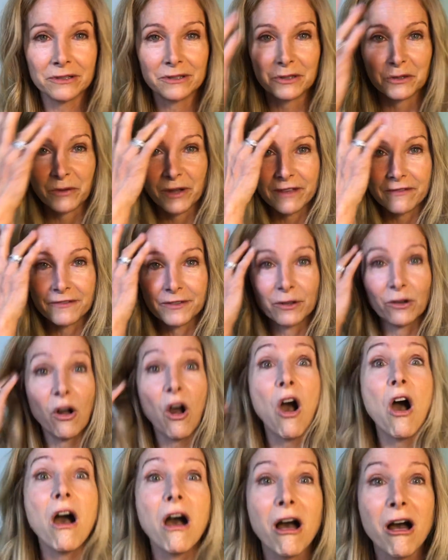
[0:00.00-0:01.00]
Do I feel
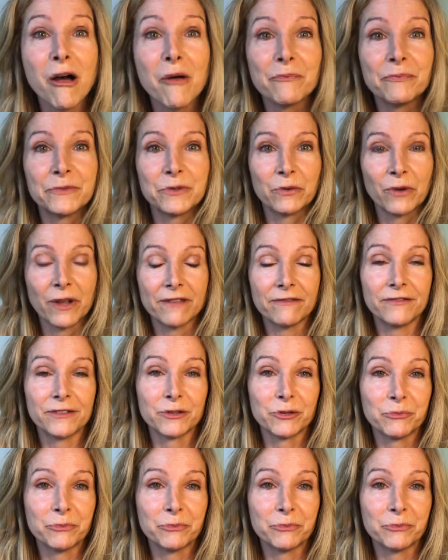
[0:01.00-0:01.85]
calm? Do I feel